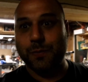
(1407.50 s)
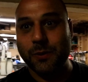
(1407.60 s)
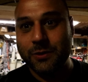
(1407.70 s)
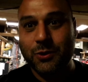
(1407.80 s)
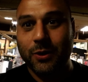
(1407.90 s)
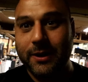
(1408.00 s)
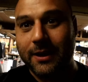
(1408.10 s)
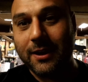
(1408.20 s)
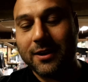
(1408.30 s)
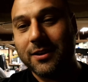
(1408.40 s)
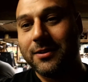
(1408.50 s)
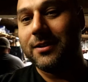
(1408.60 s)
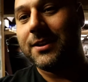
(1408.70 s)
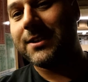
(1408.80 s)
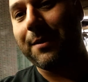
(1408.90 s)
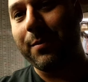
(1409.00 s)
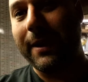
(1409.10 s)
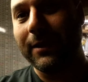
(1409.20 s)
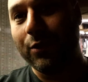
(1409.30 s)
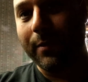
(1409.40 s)
hope you enjoyed stopping
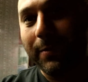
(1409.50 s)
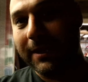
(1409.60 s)
by Luma